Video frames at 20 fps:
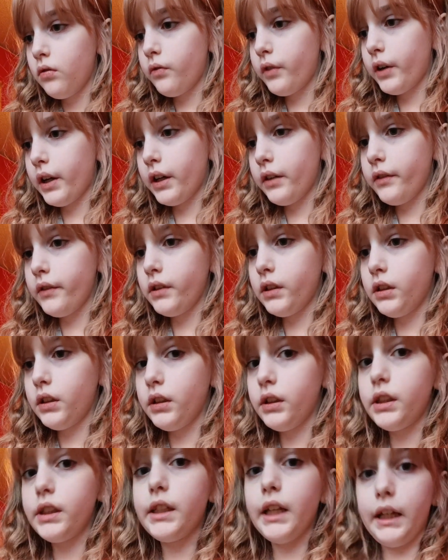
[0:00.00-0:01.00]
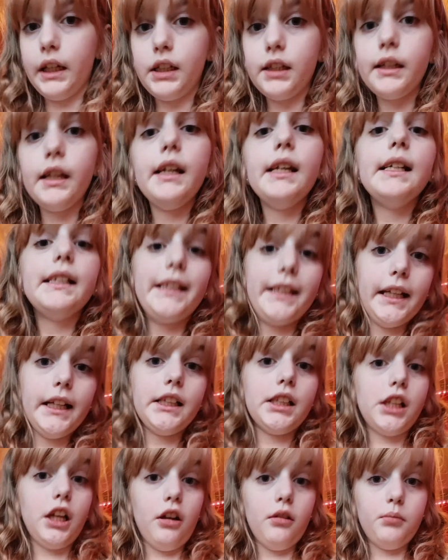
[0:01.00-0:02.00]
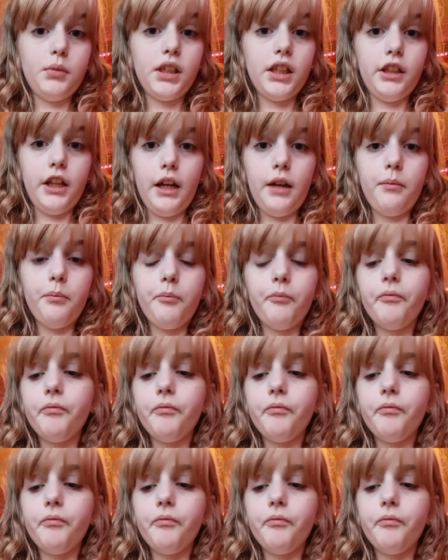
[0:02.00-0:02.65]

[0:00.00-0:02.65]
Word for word: five, six. Six times a day.